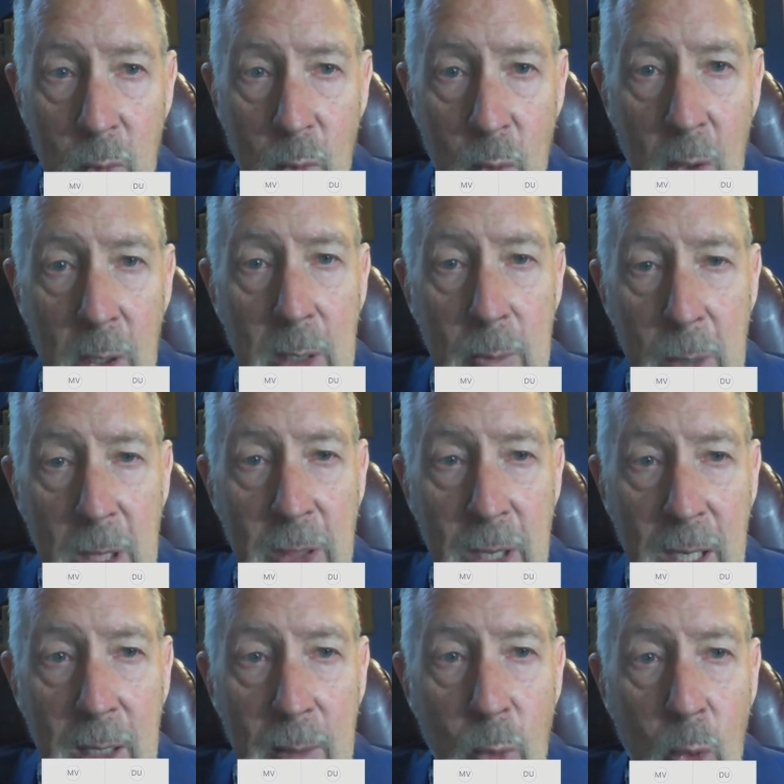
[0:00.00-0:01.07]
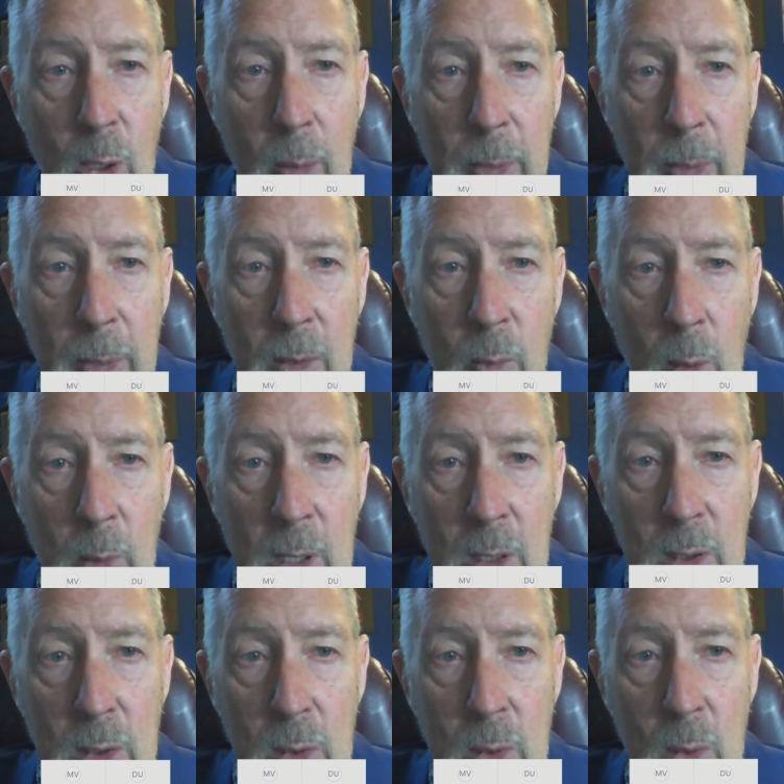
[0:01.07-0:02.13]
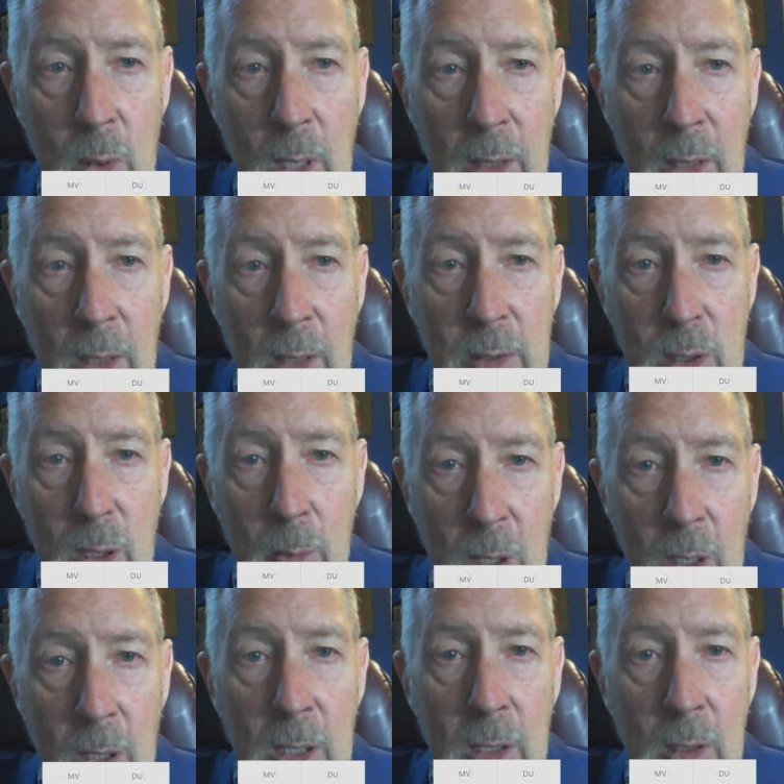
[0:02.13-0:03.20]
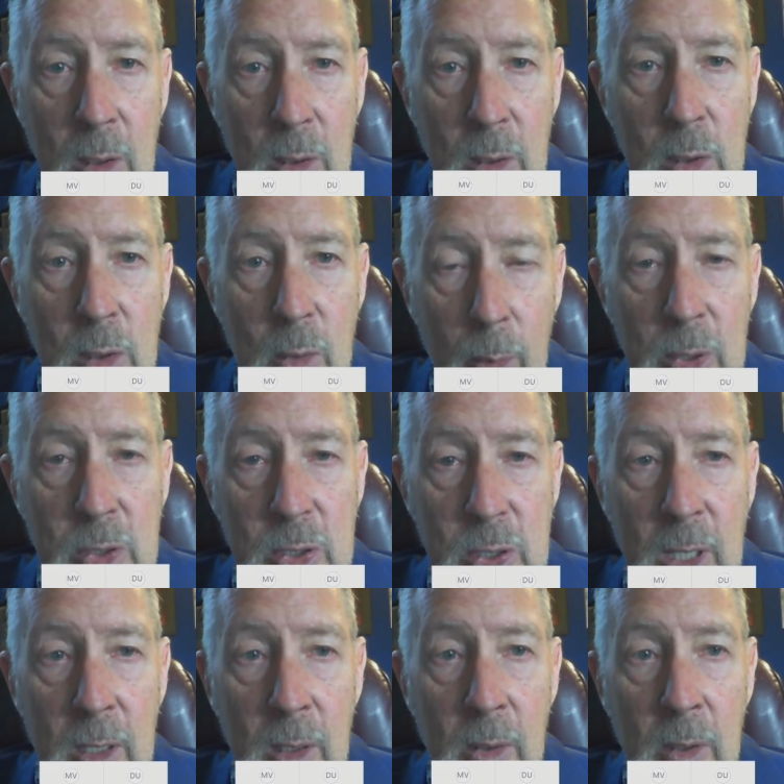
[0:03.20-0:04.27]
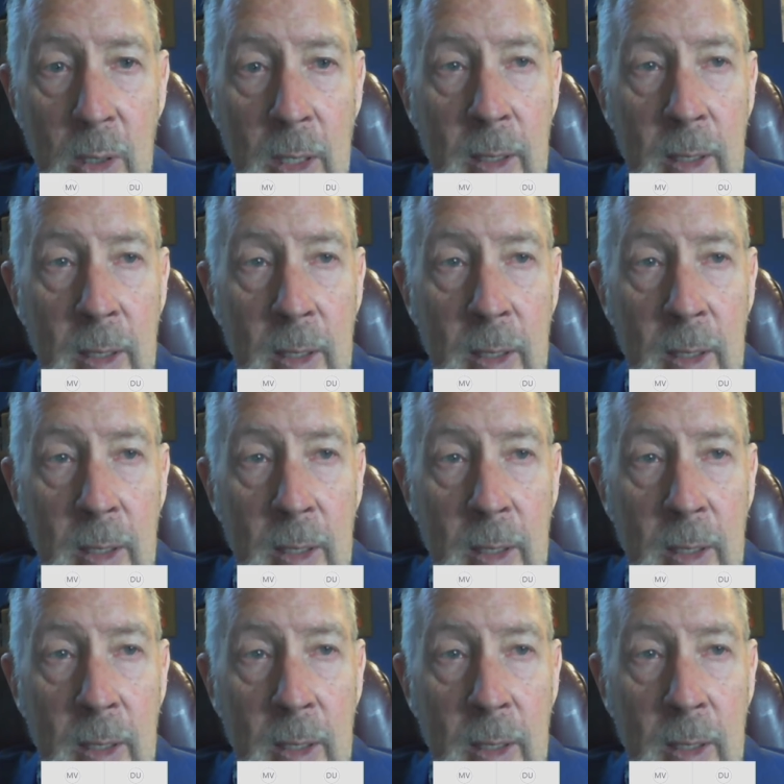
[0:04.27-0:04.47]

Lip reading: really be thinking more about what we can do at this community to urban scale.